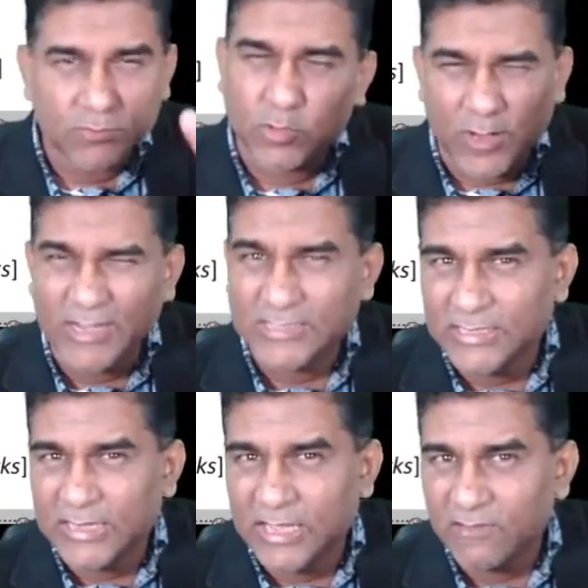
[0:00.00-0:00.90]
2 answer
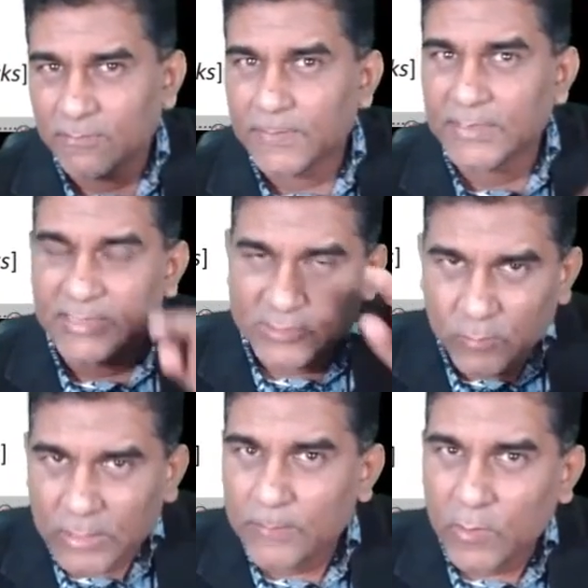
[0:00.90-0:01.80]
enough, but there's
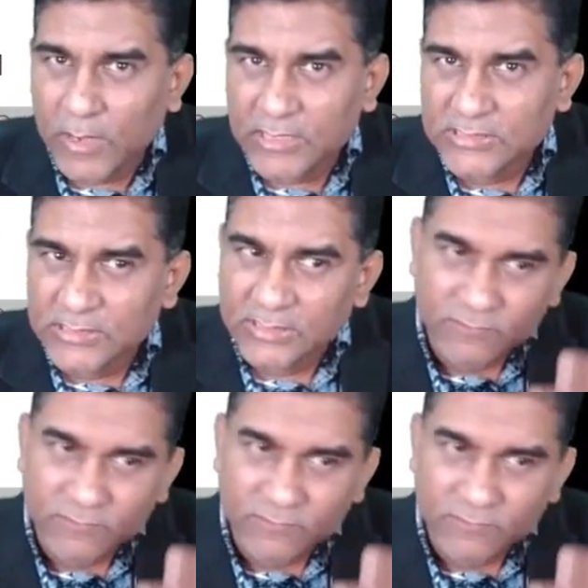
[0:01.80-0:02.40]
one more answer,